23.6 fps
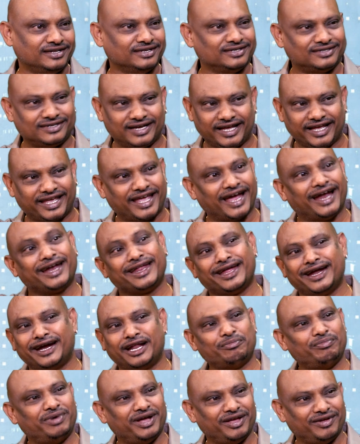So I can't
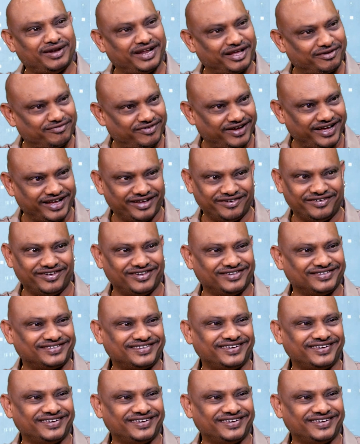get up by like 5.